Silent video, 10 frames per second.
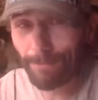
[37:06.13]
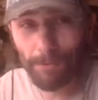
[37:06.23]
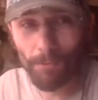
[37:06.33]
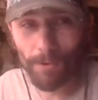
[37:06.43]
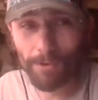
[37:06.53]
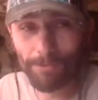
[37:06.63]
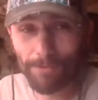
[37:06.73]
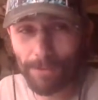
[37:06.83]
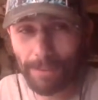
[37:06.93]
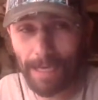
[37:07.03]
in the world
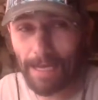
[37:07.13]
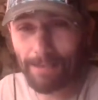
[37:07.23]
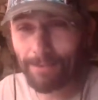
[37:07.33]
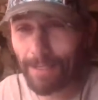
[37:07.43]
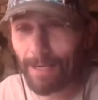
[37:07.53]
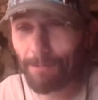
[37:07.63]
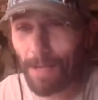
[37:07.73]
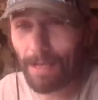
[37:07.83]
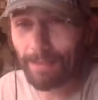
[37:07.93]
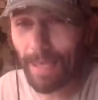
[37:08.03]
for the guy. I don't care
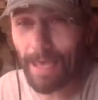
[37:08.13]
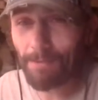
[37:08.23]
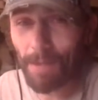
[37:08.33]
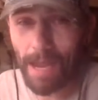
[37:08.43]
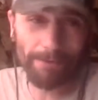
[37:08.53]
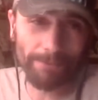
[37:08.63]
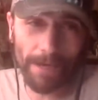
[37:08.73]
about that, man.